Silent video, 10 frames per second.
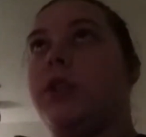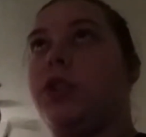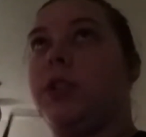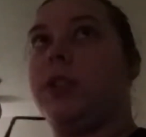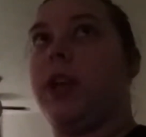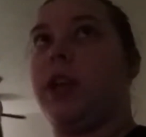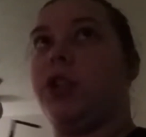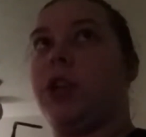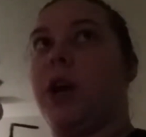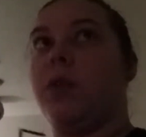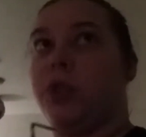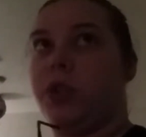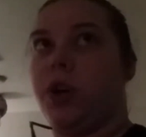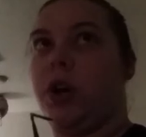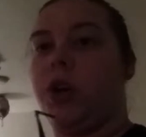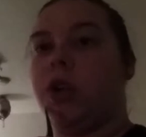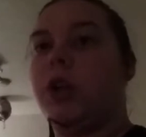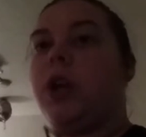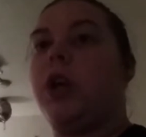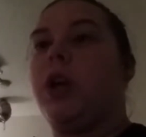is just like a shower stall
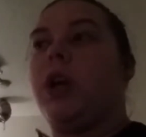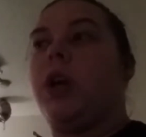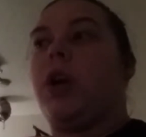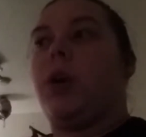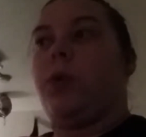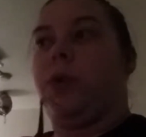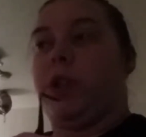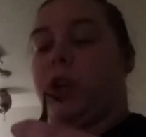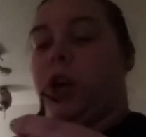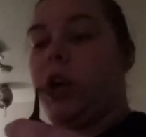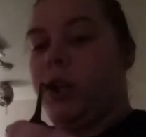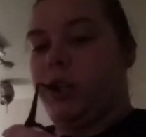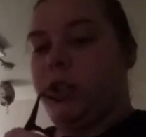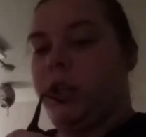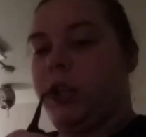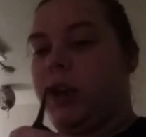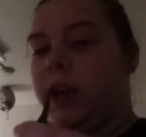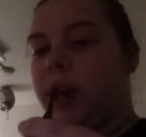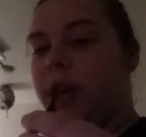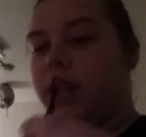with a curtain,
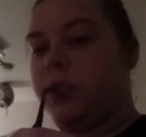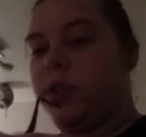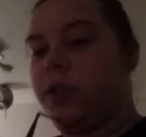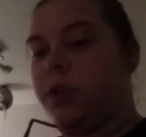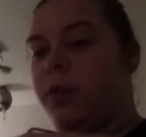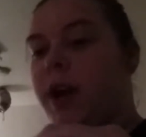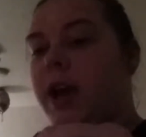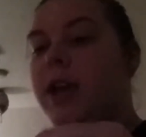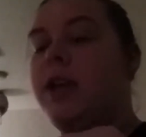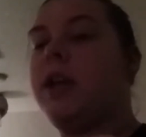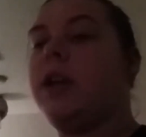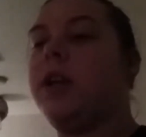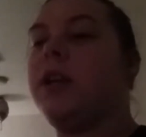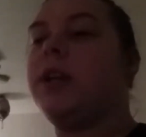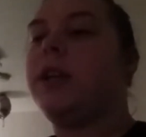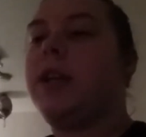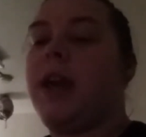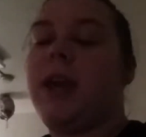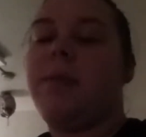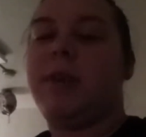and so I
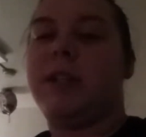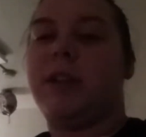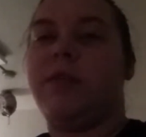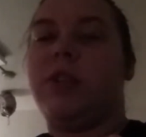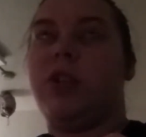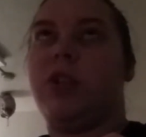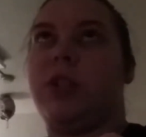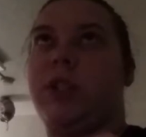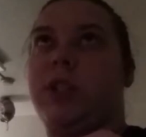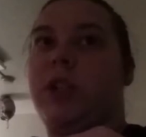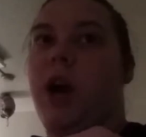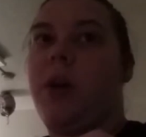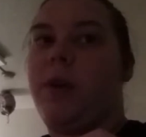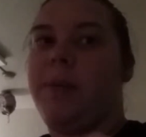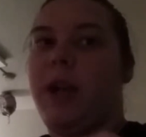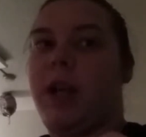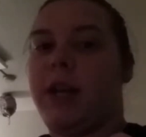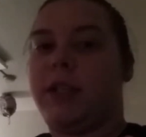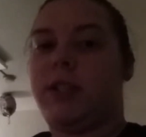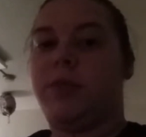can't get myself to just not wear my
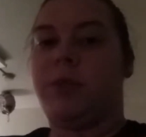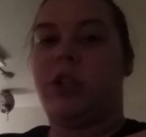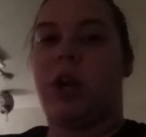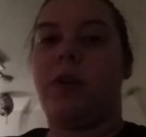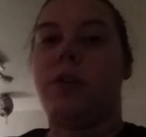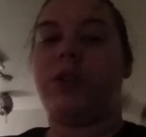glasses to my shower,